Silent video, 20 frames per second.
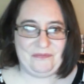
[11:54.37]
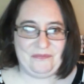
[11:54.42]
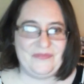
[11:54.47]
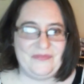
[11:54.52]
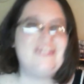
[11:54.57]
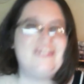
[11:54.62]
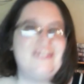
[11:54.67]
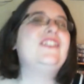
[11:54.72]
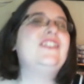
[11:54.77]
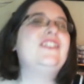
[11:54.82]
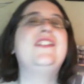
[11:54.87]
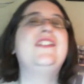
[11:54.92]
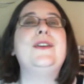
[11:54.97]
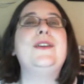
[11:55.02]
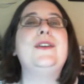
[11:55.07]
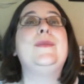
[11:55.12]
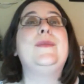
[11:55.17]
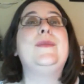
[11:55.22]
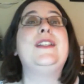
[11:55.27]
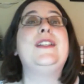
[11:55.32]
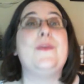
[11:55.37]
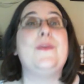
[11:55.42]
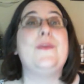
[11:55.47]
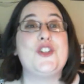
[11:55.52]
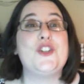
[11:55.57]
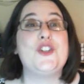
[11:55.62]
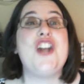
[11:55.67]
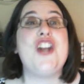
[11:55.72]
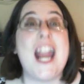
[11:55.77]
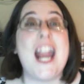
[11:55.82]
there'd be some
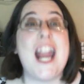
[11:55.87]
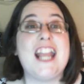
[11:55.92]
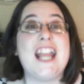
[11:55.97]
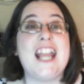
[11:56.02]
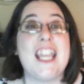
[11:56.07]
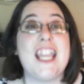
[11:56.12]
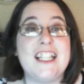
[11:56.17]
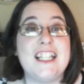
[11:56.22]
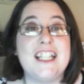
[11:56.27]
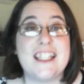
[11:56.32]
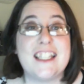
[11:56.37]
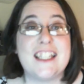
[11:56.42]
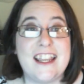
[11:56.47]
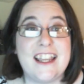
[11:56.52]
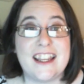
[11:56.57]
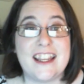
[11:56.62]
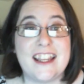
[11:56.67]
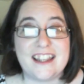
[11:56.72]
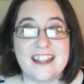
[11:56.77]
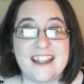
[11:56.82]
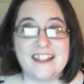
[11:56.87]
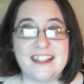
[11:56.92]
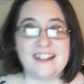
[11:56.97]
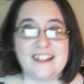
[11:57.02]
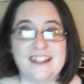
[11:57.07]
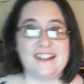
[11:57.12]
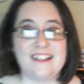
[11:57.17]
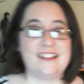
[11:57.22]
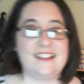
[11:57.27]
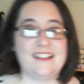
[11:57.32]
shenanigans, like
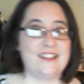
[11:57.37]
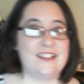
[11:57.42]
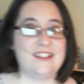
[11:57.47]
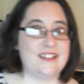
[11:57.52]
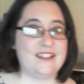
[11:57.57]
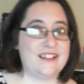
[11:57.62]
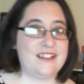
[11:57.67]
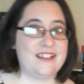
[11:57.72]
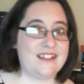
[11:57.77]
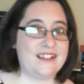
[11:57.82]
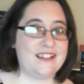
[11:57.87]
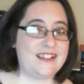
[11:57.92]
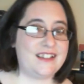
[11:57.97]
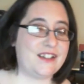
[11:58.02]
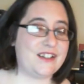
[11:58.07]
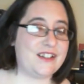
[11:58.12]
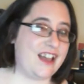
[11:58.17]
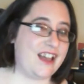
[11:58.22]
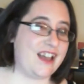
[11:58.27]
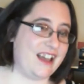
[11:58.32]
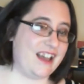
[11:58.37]
dear God.